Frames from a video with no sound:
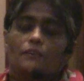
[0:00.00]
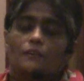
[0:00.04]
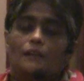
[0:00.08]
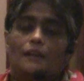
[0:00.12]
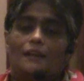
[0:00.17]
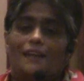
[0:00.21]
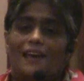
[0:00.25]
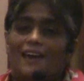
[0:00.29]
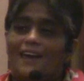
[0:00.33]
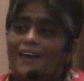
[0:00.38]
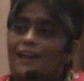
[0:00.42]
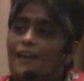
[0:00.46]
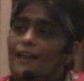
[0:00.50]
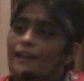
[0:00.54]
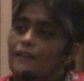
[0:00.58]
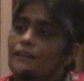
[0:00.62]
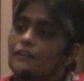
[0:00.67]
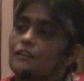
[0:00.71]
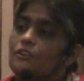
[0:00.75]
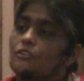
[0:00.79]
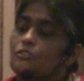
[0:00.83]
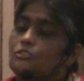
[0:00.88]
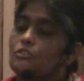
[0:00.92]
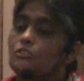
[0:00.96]

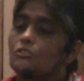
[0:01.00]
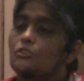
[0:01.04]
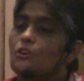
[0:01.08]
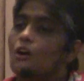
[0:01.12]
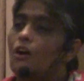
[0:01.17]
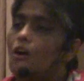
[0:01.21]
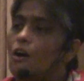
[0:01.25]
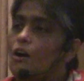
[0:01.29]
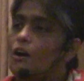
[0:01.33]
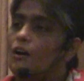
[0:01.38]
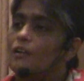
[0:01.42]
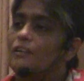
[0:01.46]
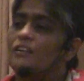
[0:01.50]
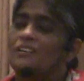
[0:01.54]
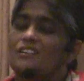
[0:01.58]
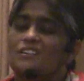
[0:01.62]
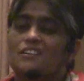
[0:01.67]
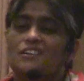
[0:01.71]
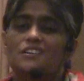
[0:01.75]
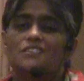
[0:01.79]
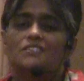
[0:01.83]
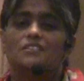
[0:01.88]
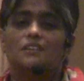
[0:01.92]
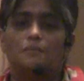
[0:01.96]
land to God
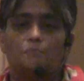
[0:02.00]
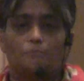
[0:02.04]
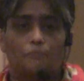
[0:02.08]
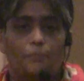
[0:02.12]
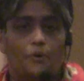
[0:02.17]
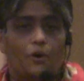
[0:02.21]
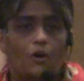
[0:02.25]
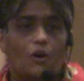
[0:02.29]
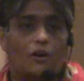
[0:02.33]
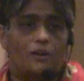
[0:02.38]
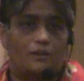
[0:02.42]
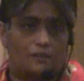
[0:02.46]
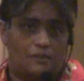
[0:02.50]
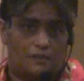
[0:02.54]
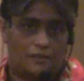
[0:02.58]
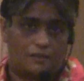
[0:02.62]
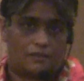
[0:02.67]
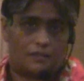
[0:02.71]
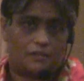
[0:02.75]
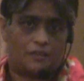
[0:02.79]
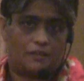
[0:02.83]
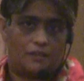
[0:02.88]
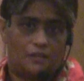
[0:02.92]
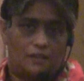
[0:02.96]
is
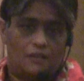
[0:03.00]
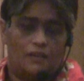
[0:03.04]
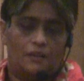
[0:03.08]
important.